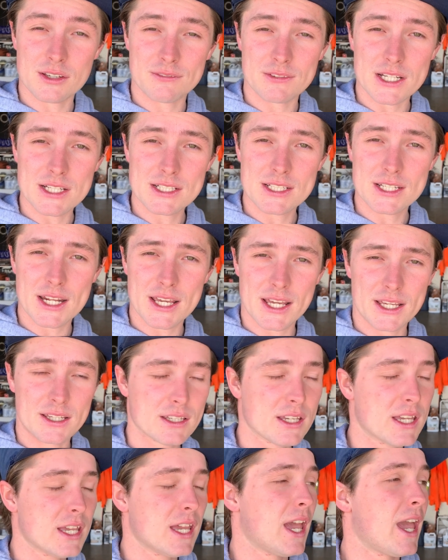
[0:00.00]
event today,
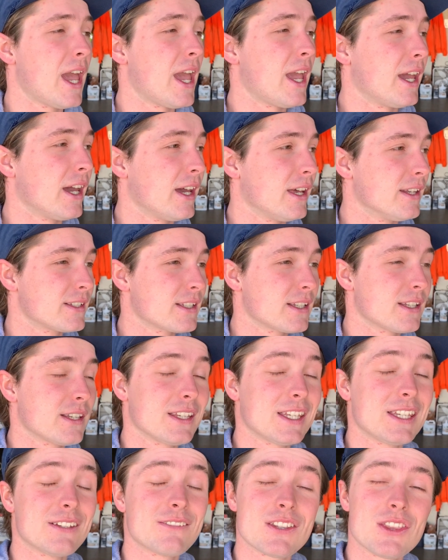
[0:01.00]
and
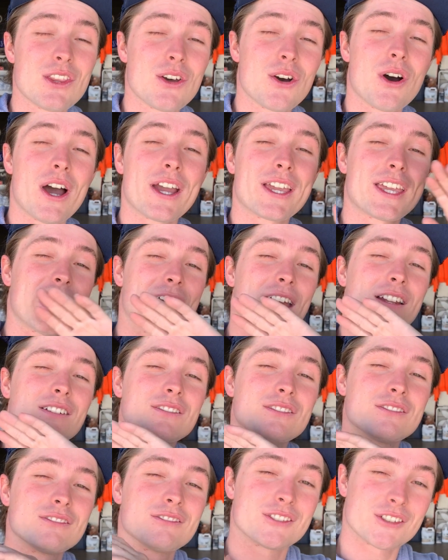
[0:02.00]
even though I
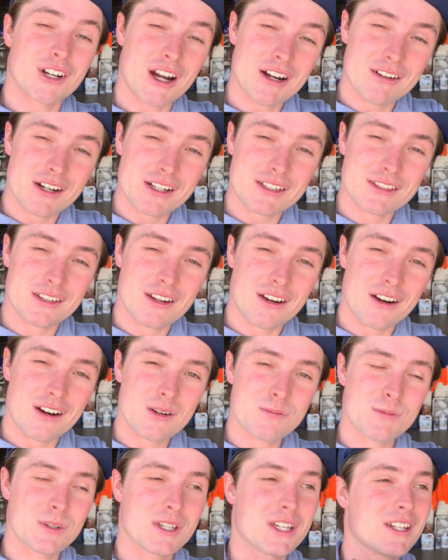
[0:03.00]
can't drag race the
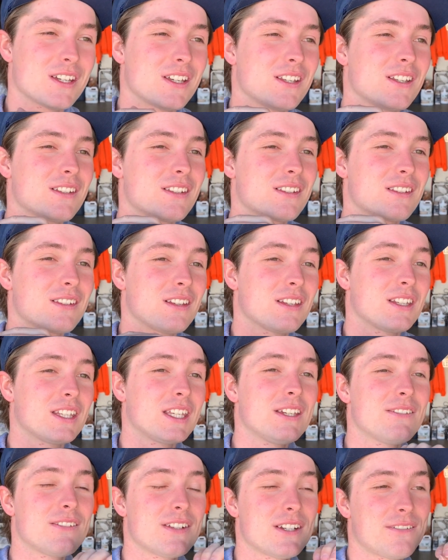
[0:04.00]
car because
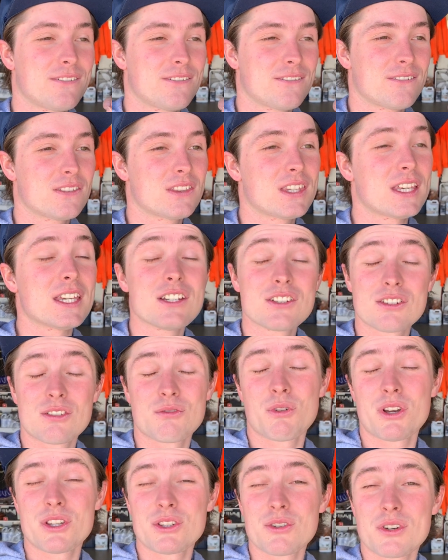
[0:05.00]
even if the
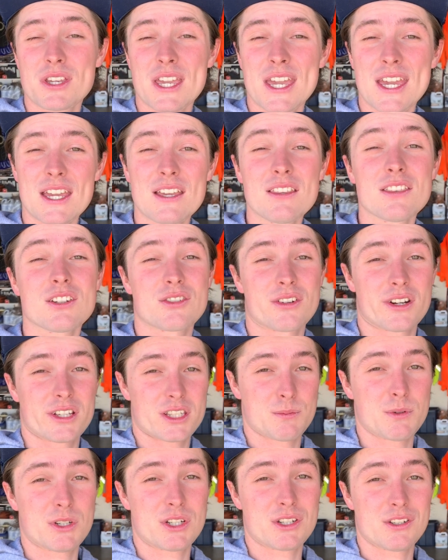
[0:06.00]
engine was okay, the
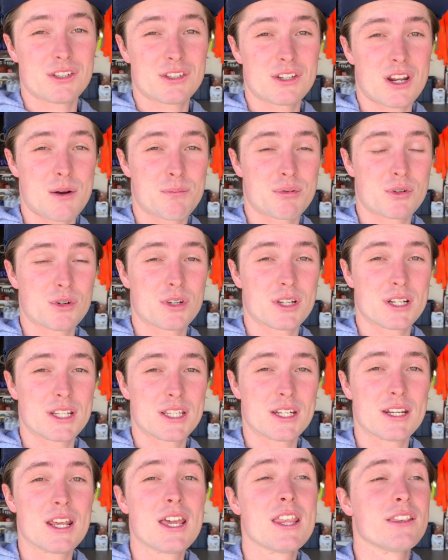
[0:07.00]
transmission is not broken
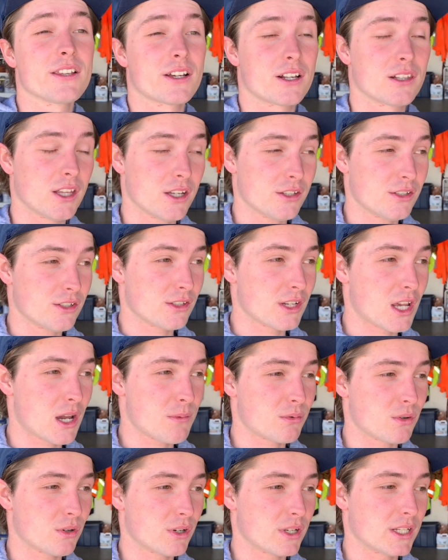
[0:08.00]
in, the clutch is
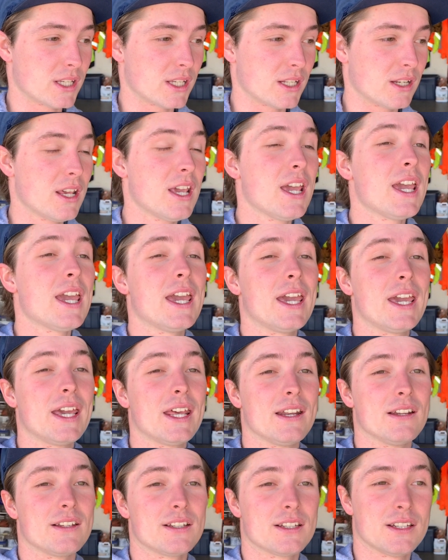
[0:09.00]
not broken in,
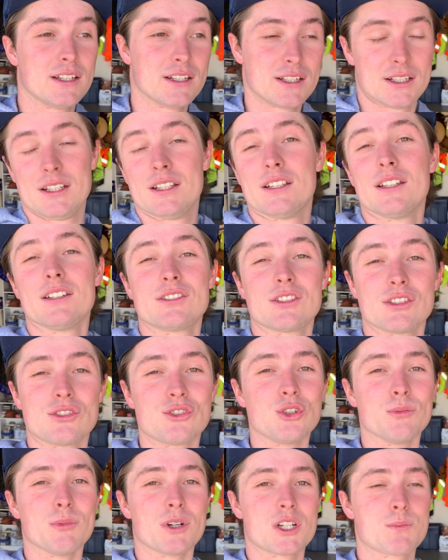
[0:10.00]
and it's just
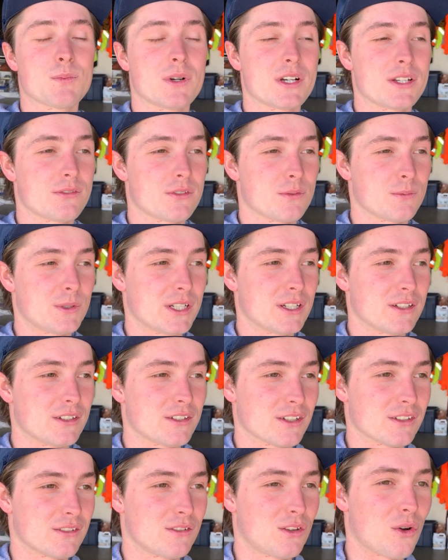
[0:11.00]
too much money for me to
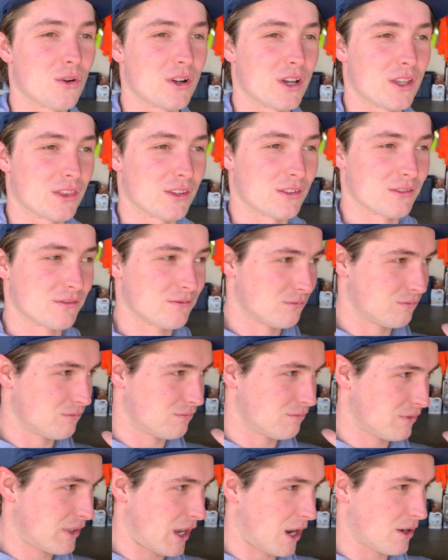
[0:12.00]
just go down the
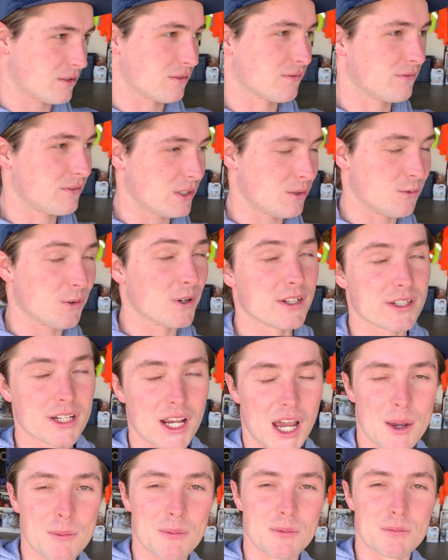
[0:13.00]
1,000 feet one
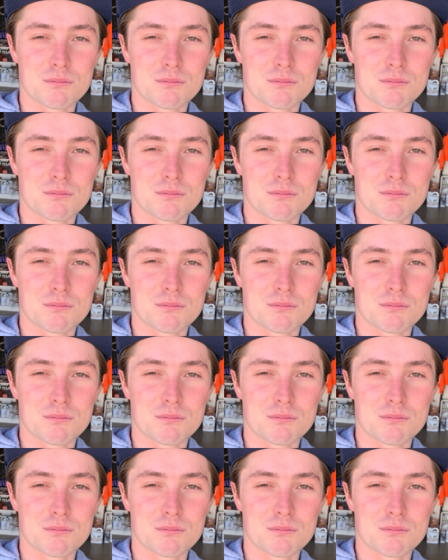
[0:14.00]
time,